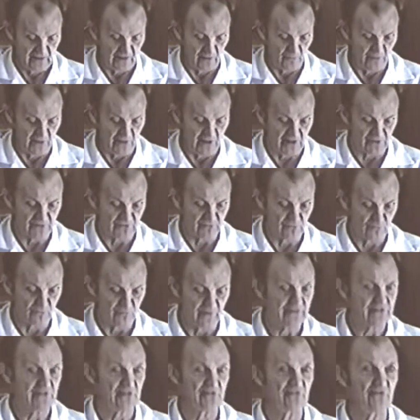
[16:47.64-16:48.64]
Now, we have to
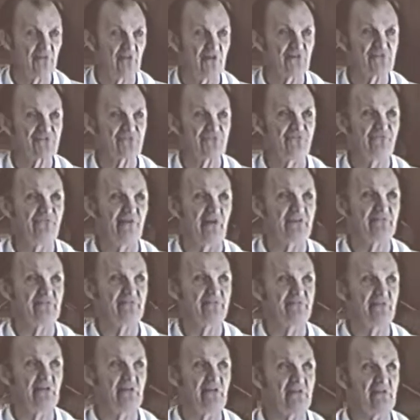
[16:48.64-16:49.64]
recognize the fact
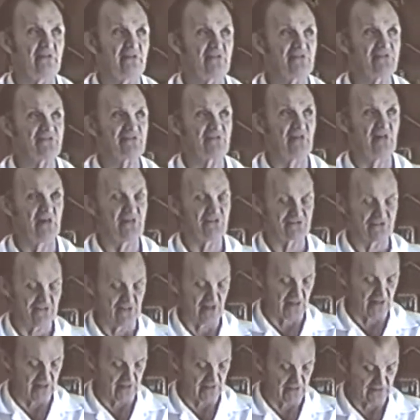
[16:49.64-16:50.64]
that down in these last
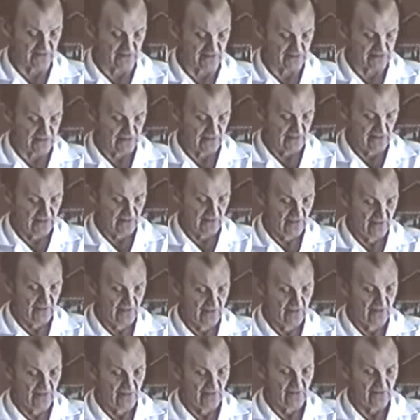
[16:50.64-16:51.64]
days,
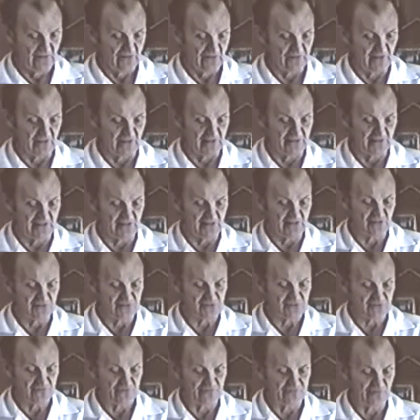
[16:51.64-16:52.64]
the
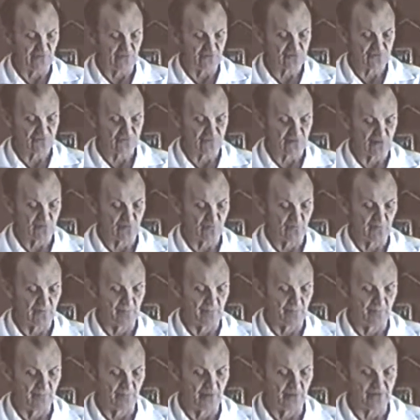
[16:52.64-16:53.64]
leaders of false religion will be
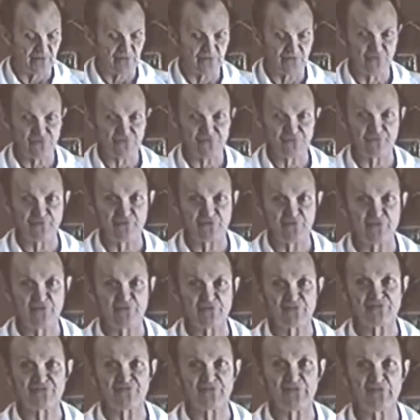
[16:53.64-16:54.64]
models of
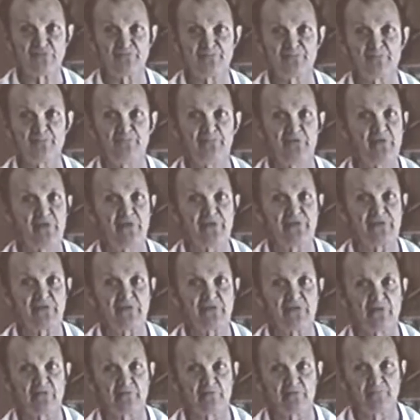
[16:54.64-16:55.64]
courtesy and propriety.
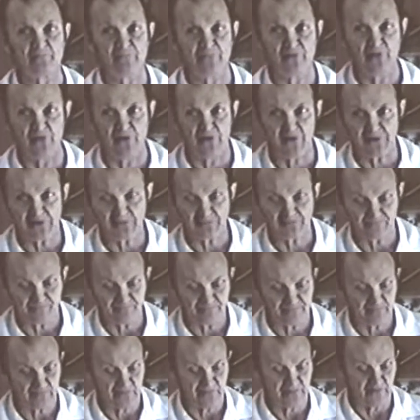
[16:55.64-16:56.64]
They'll be polite,
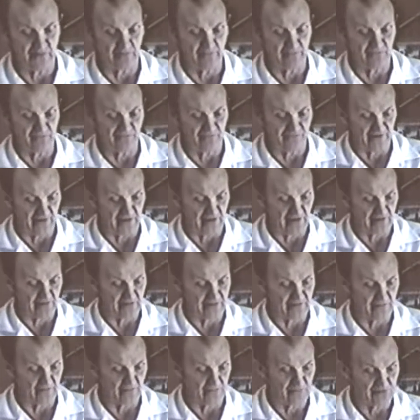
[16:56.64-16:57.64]
they'll be
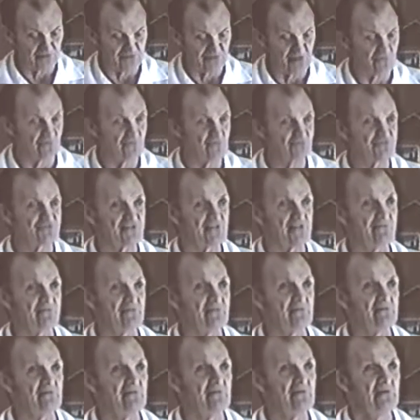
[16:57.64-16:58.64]
fair, they'll be generous
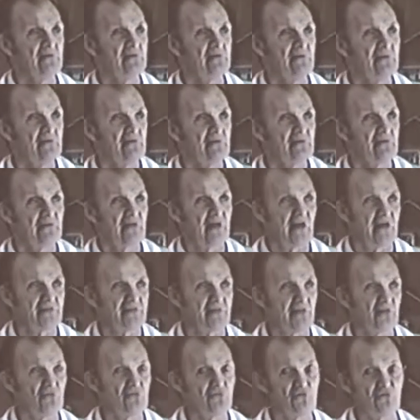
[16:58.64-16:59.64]
even, and
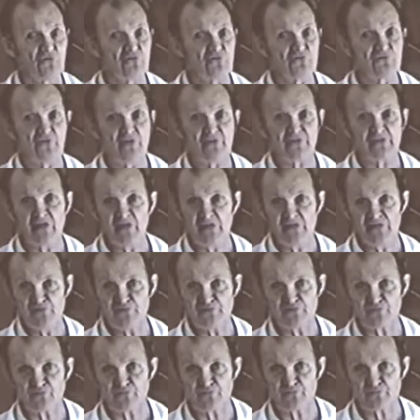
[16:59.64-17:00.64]
they'll look like
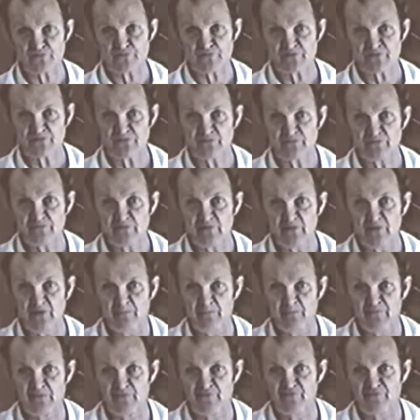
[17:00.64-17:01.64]
angels,
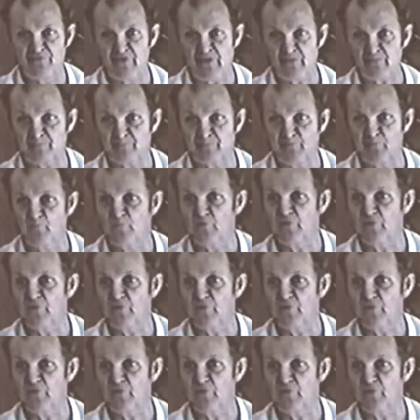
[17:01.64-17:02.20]
but in fact be